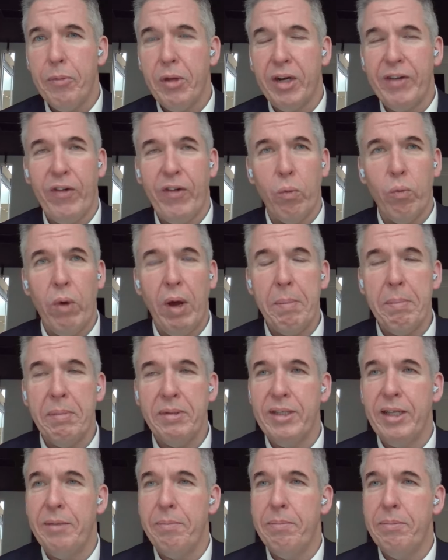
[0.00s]
From one
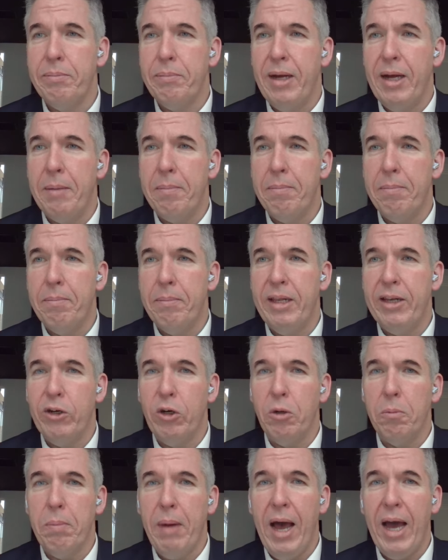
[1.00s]

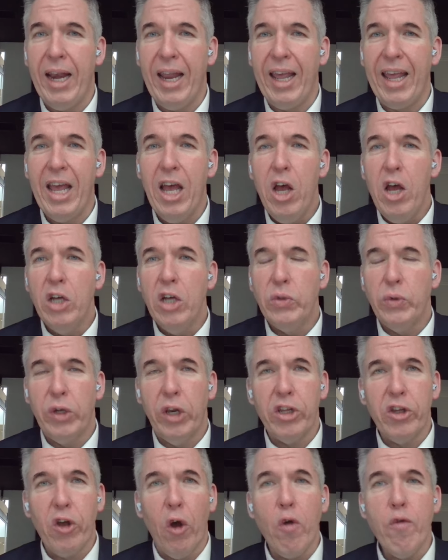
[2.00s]
political party. So we're
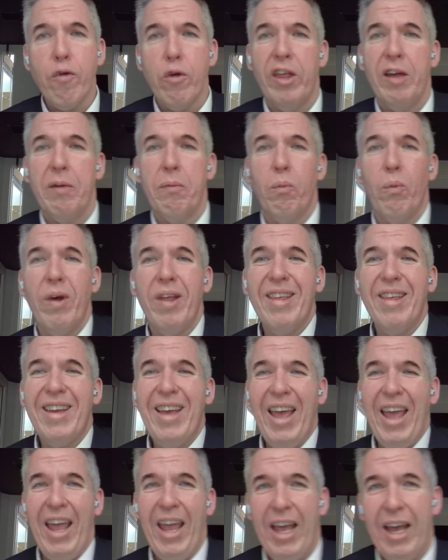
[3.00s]
going to go through them with
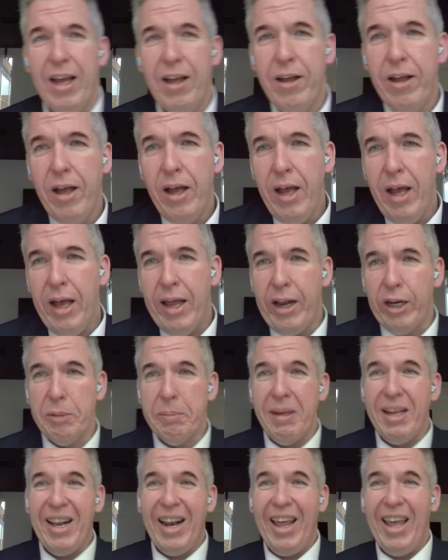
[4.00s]
care. Now, to
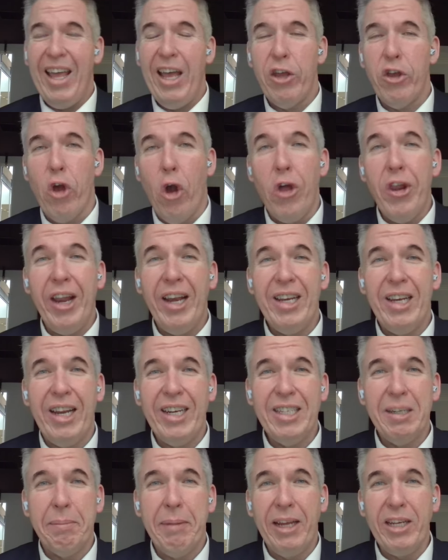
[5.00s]
be clear, you only
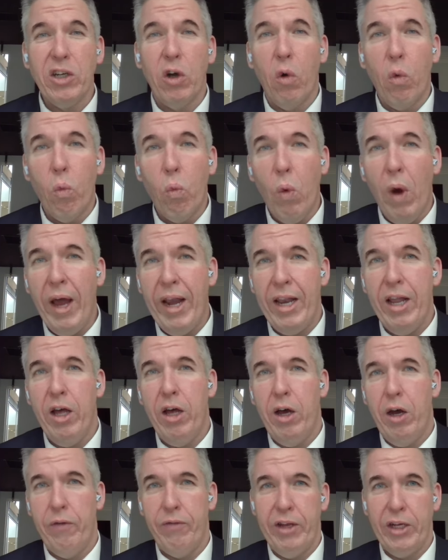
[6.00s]
need to meet
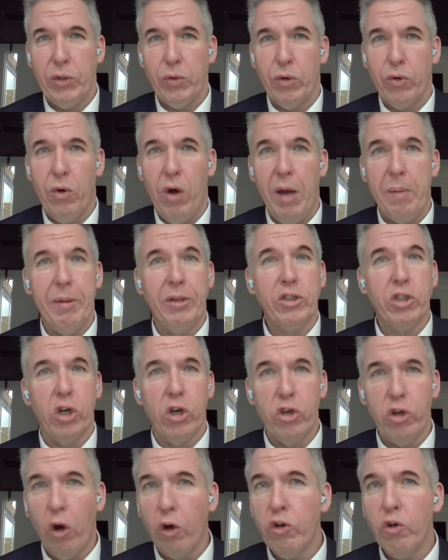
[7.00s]
one of these
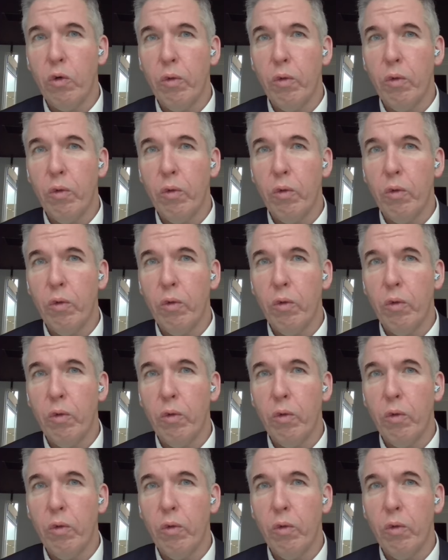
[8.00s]
requirements, not